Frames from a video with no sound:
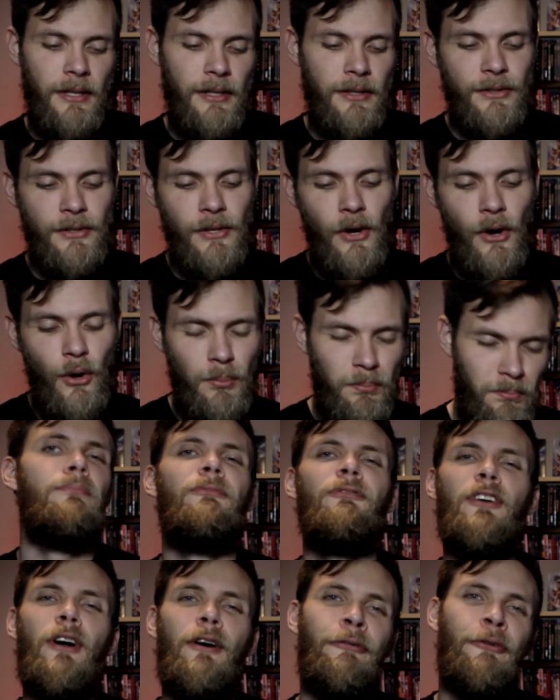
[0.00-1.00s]
And so
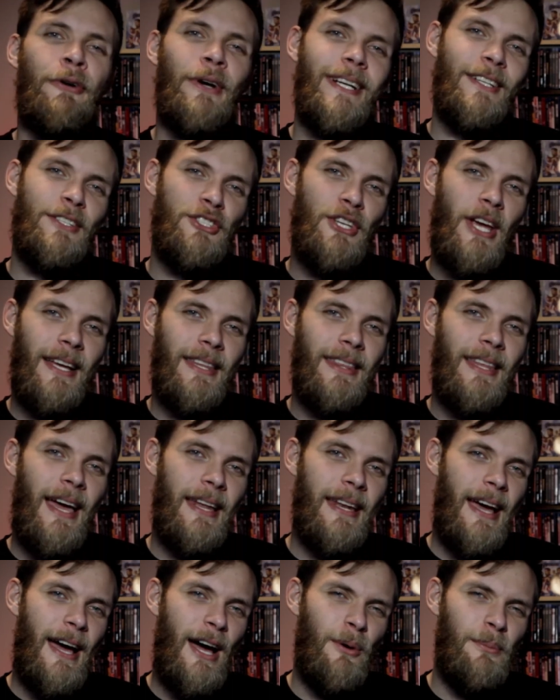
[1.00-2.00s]
feel free to check
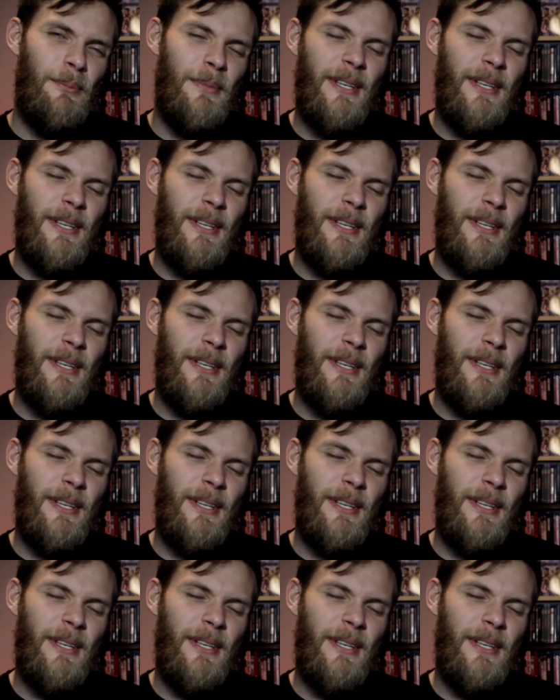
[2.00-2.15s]
that out,